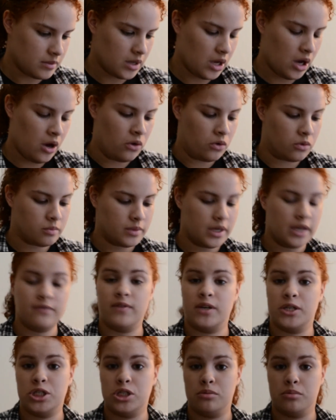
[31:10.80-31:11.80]
Oh, and
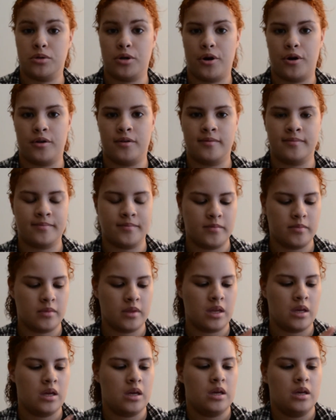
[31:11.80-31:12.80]
vegetable garden.
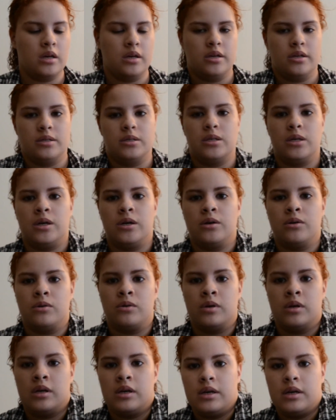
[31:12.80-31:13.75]
So